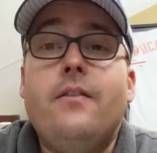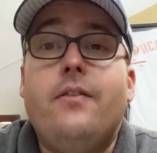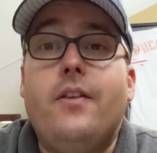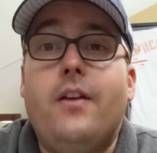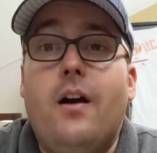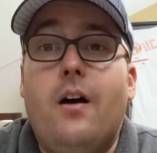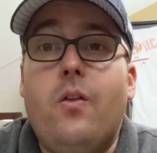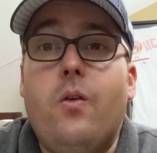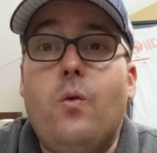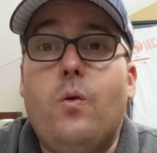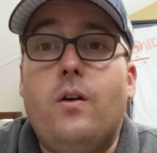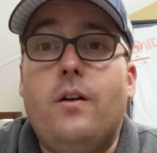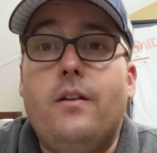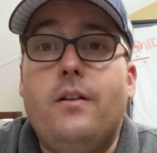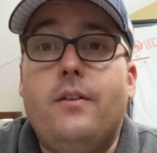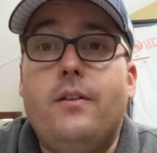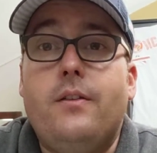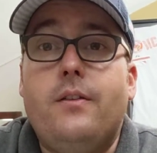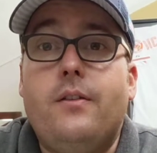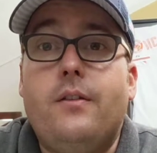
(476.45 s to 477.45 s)
The other
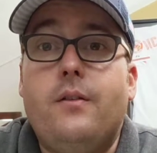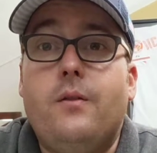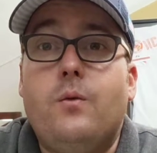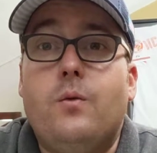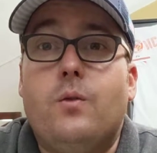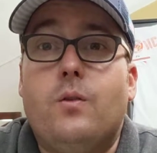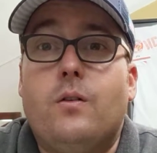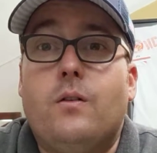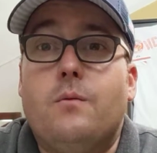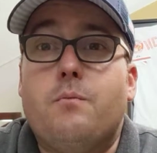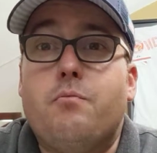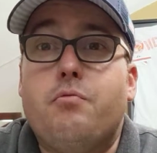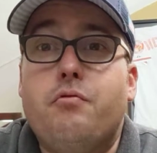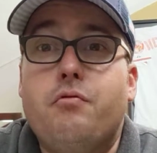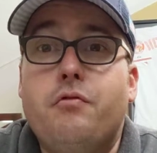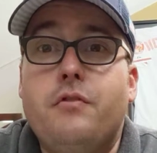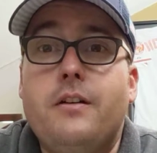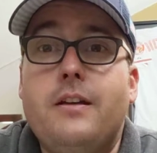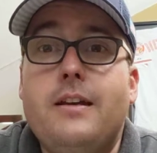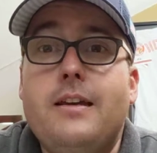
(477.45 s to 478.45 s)
ones were
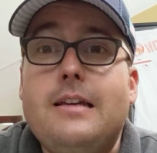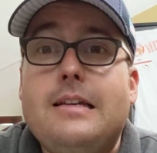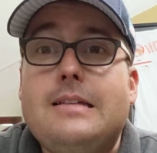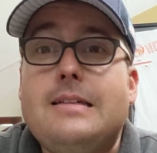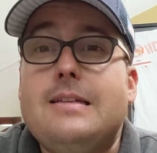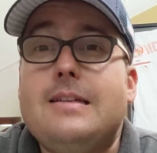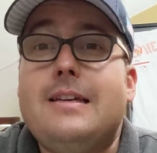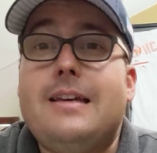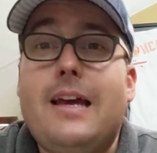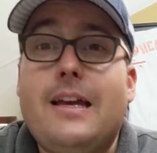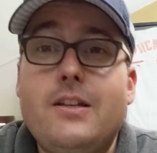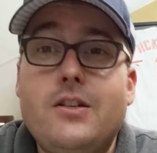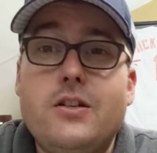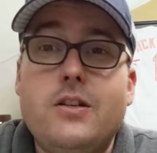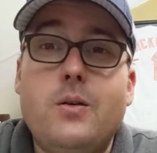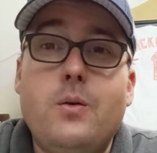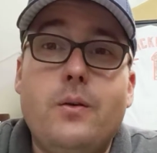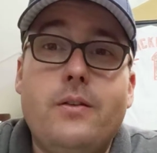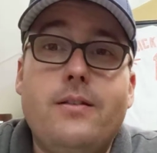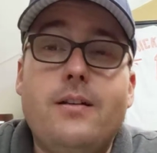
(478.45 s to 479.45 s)
pretty
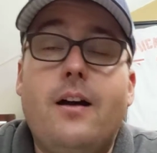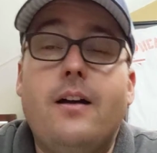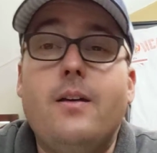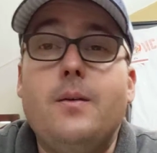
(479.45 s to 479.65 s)
sketchy with